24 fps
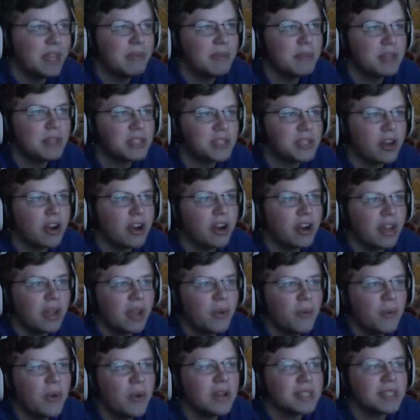The best
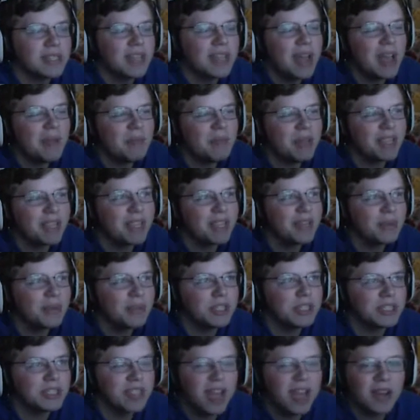target was that minion,
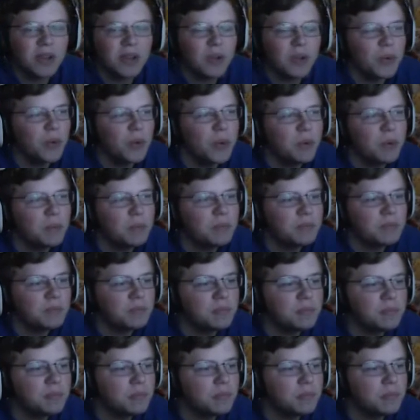which is kind of cool.